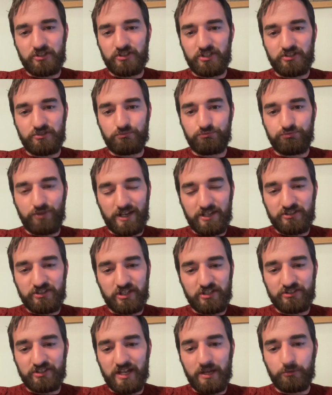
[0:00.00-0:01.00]
he's a
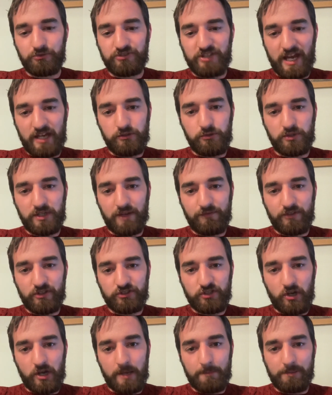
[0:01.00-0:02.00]
racist, how dare you give this
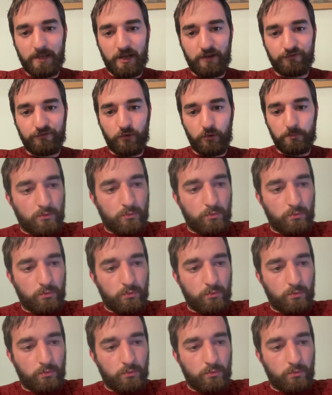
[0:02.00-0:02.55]
guy a platform?